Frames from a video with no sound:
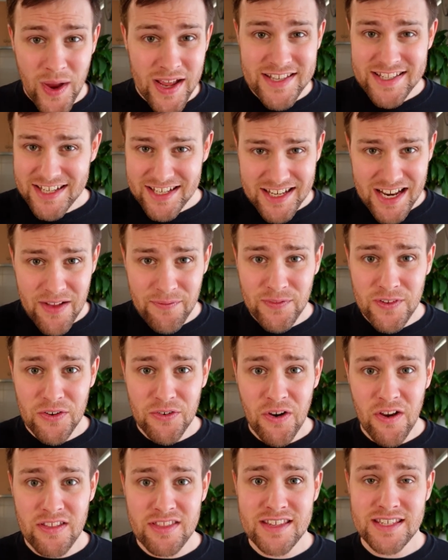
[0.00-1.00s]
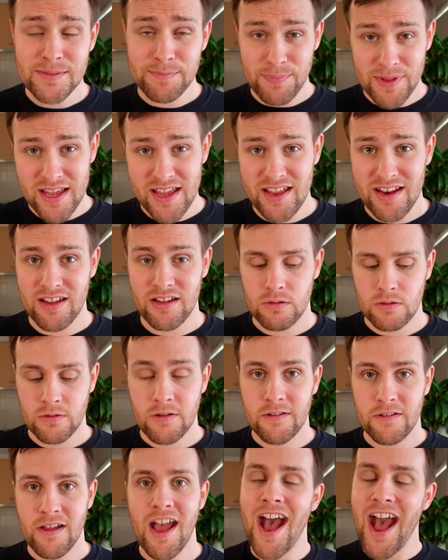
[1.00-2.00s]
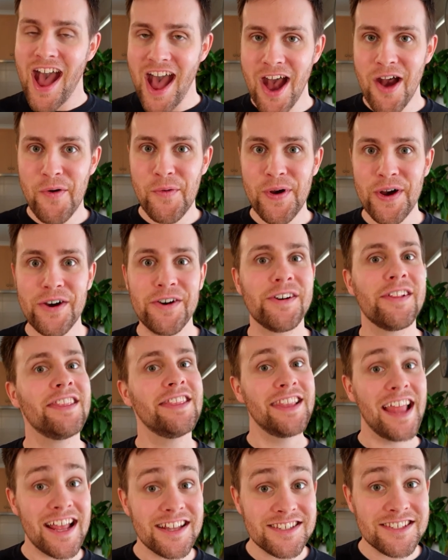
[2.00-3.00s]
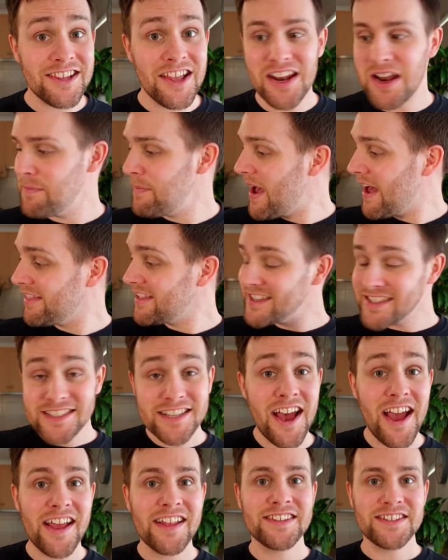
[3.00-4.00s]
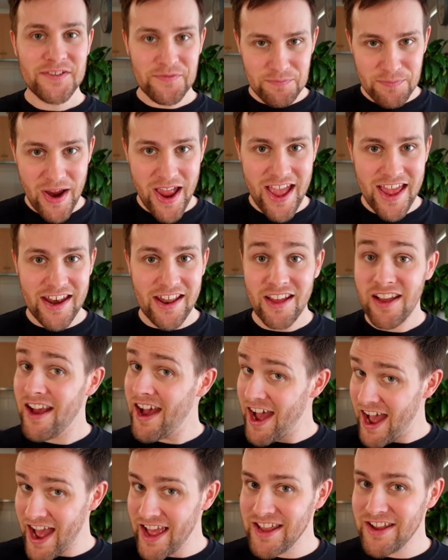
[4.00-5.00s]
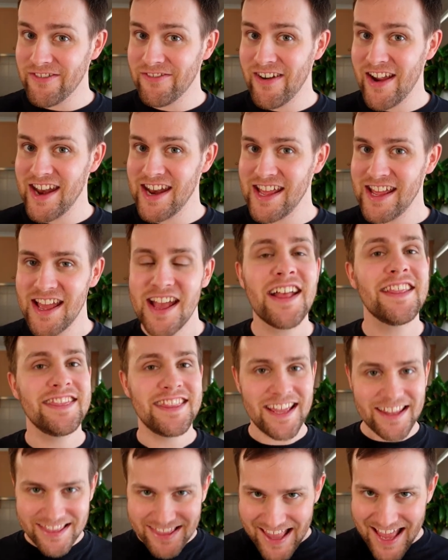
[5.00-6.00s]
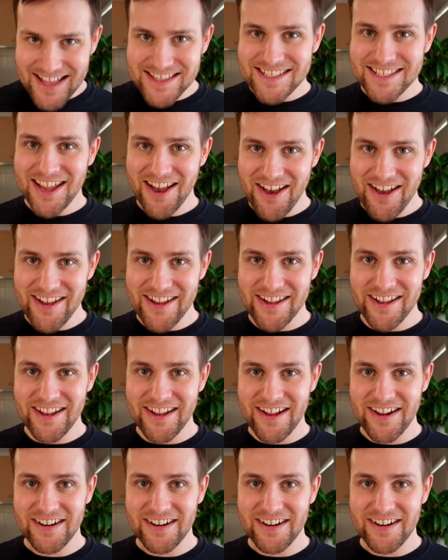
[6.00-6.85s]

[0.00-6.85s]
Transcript: I didn't have to grow this beard? Ah well, let's learn about the science of bread. Are you ready? Then let's go.